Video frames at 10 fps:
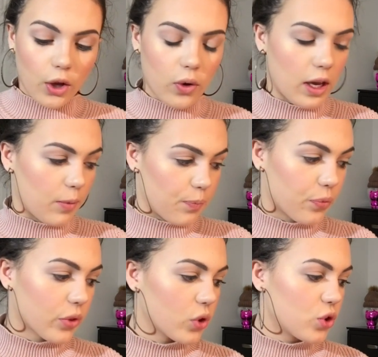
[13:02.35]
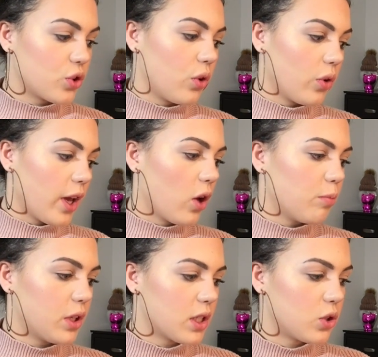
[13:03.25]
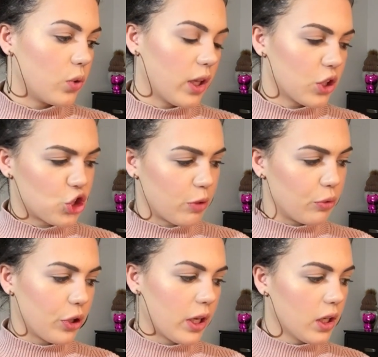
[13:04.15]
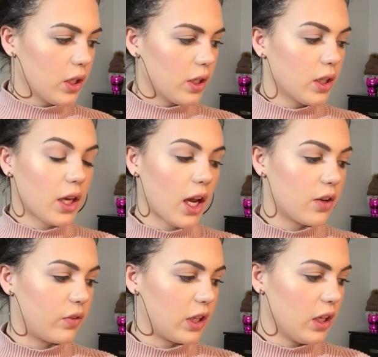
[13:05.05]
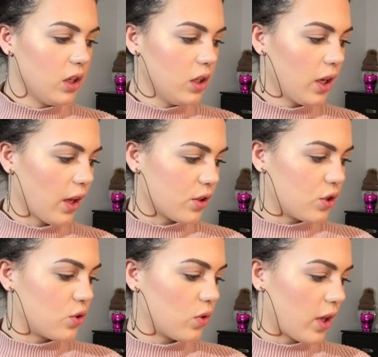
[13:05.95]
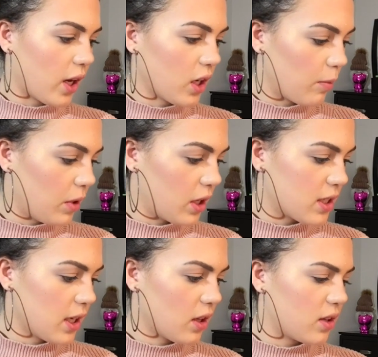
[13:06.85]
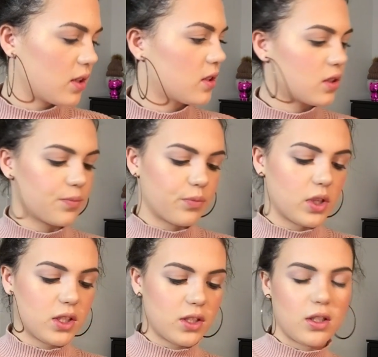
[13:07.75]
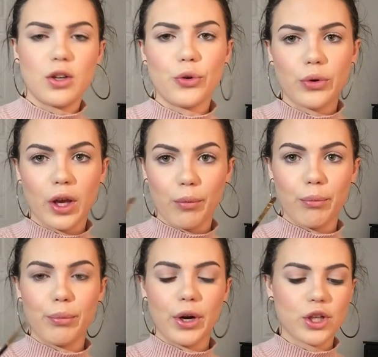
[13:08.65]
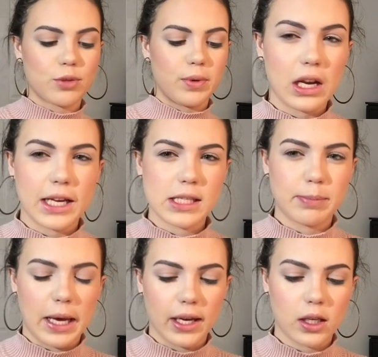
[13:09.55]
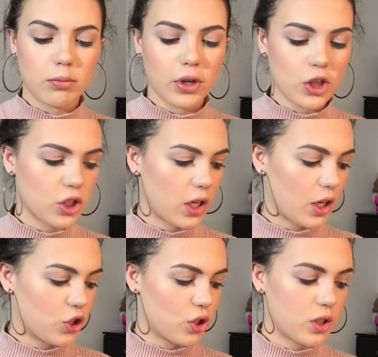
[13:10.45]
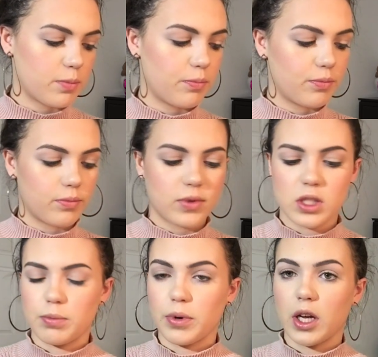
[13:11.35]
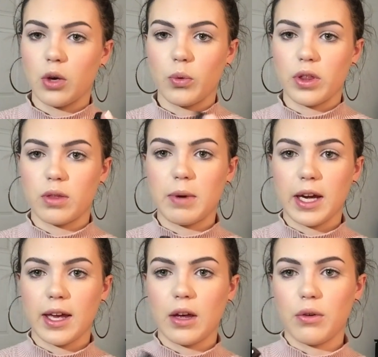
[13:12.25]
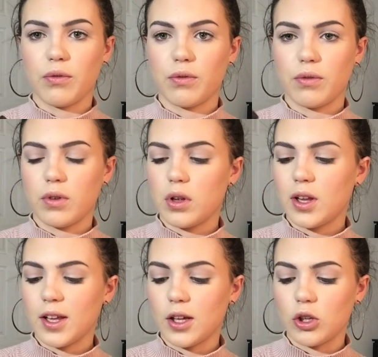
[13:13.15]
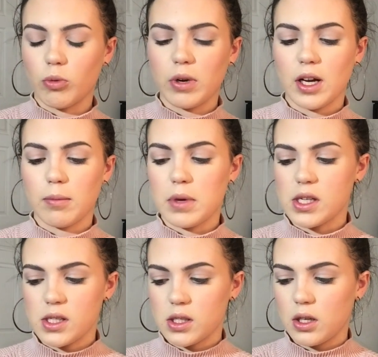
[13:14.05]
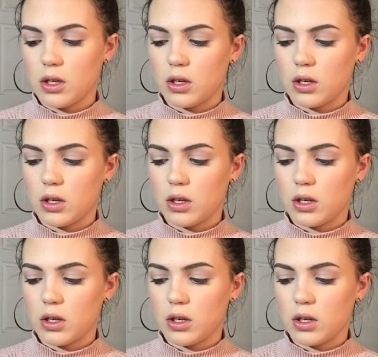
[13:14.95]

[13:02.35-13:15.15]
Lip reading: Okay, so now I'm going to do like a shimmery kind of lid, and to do that I'm going to take this is a no-name brush, a nice packing brush, and I just spray it with my e.l.f. Illuminating Mist.